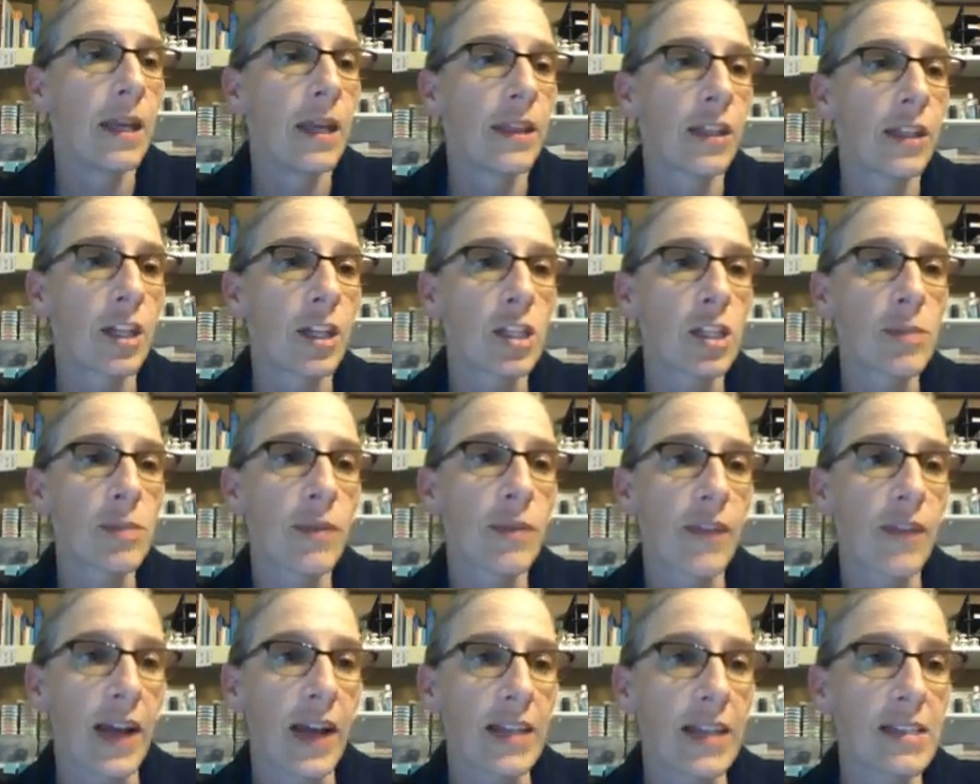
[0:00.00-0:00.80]
The nurse
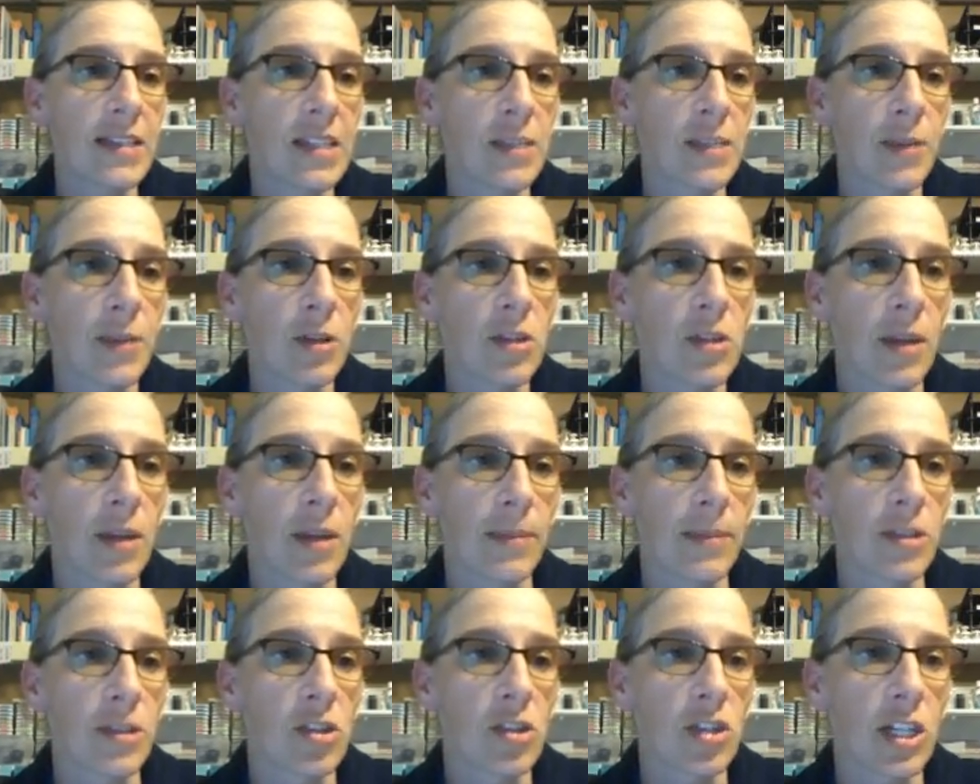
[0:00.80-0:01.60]
provides these
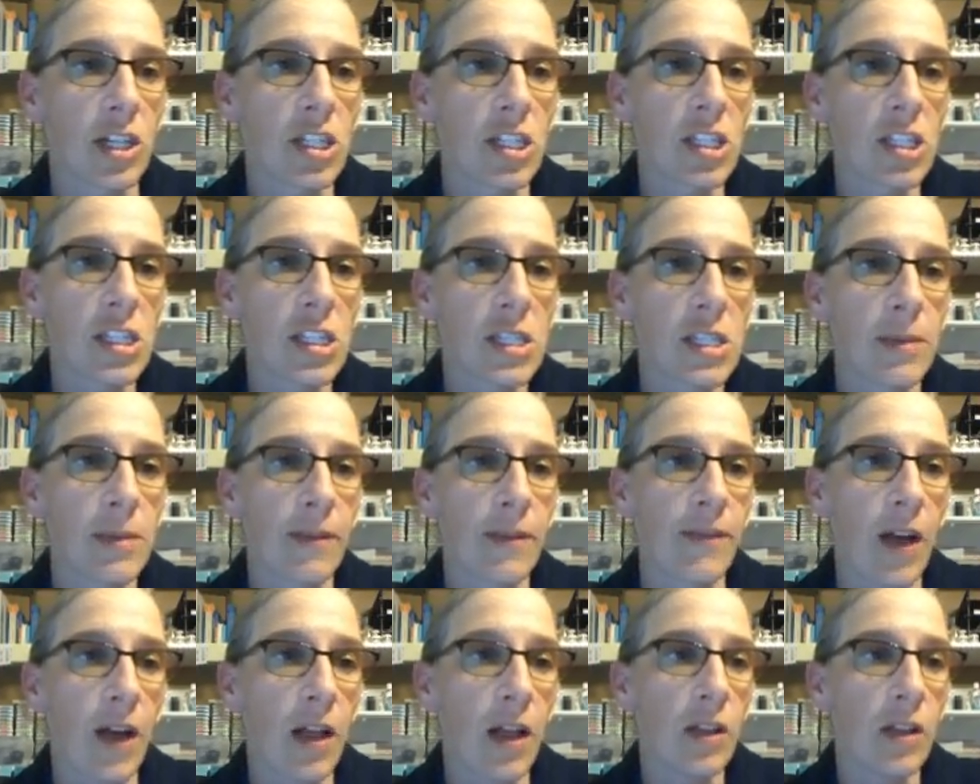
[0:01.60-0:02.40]
post-op instructions to be
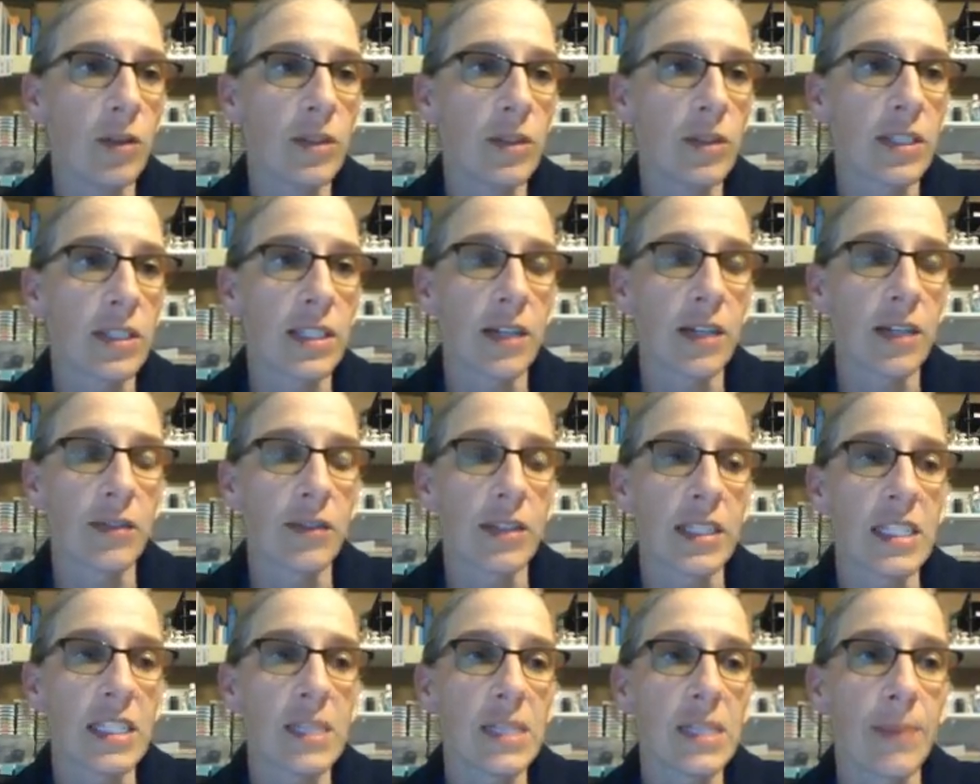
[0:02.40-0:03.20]
followed until
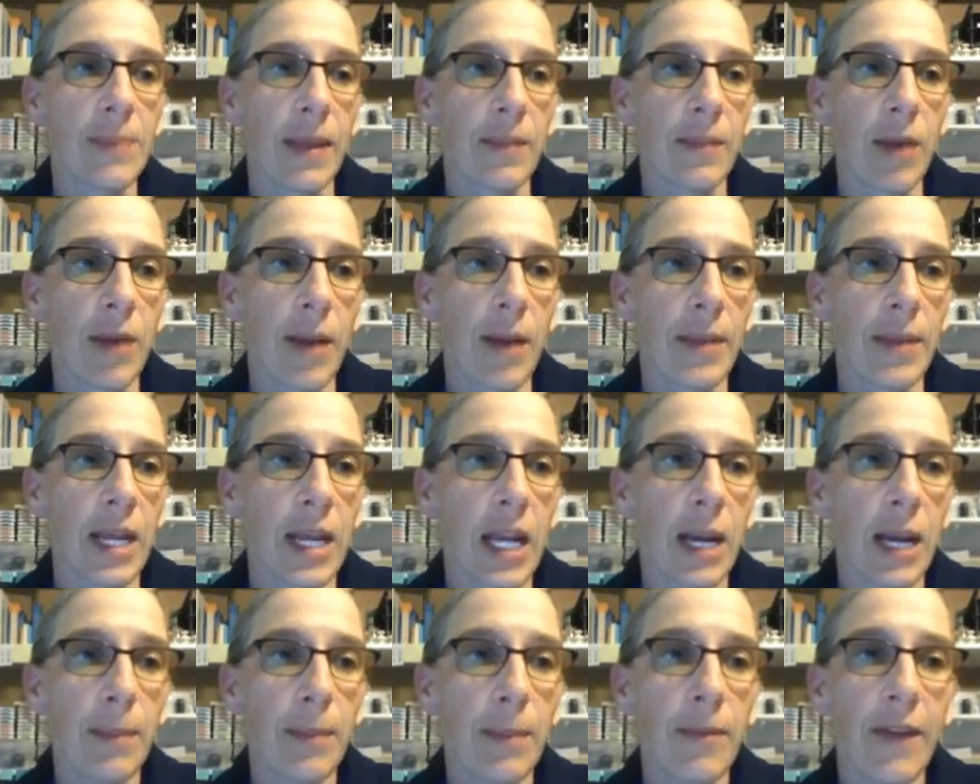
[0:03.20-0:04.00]
released by the primary
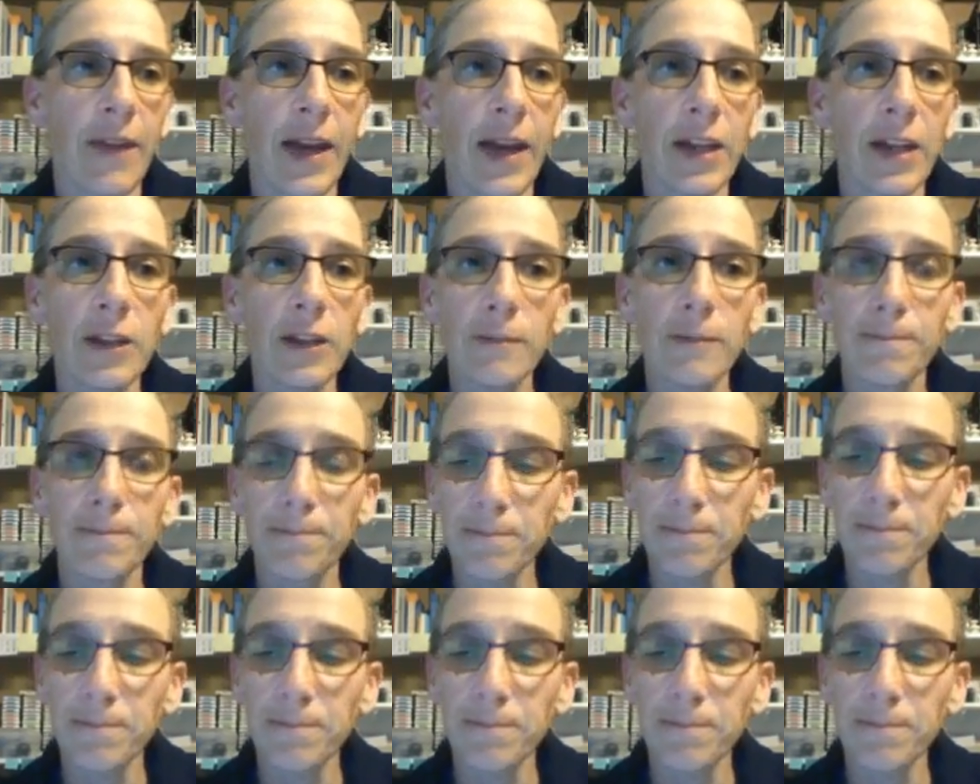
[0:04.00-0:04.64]
care provider.